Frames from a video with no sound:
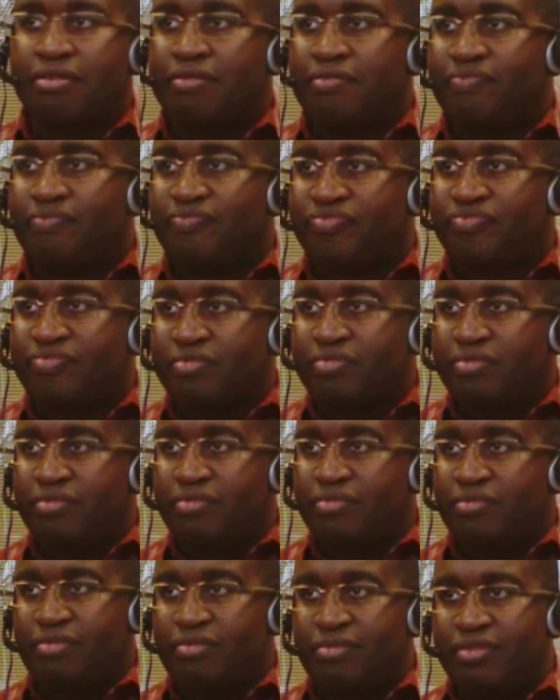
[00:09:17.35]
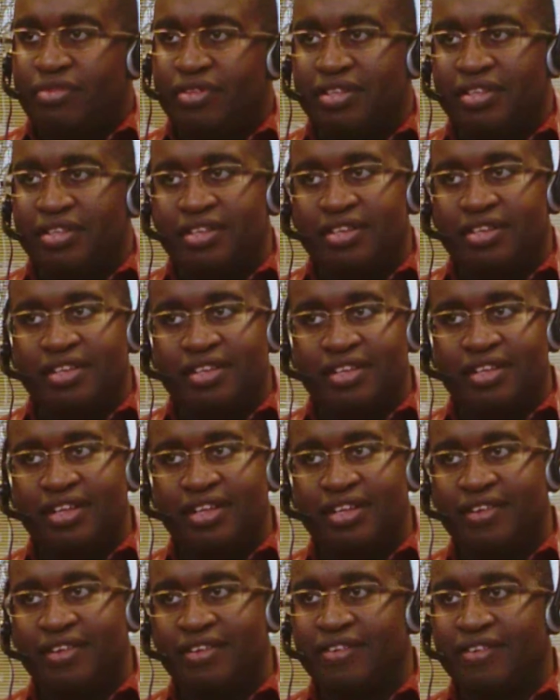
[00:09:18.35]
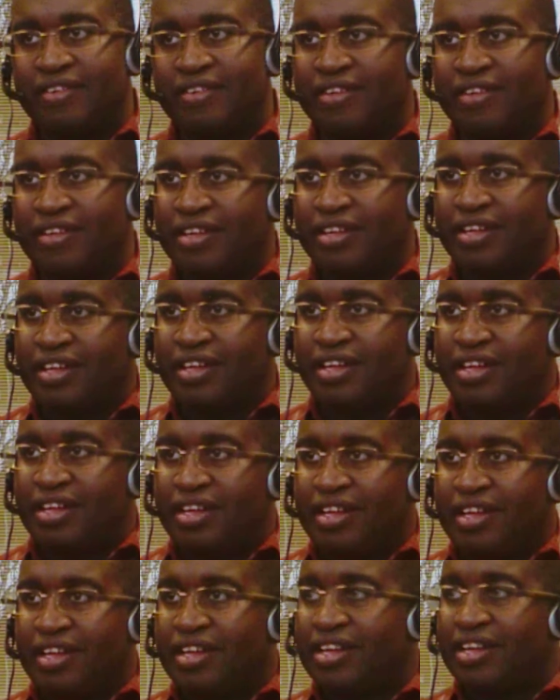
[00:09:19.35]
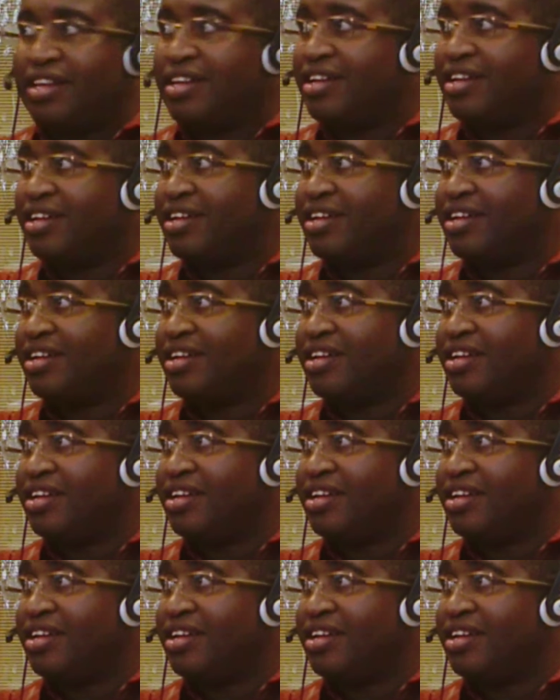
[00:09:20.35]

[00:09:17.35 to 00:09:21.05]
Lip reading: Nobody speaks.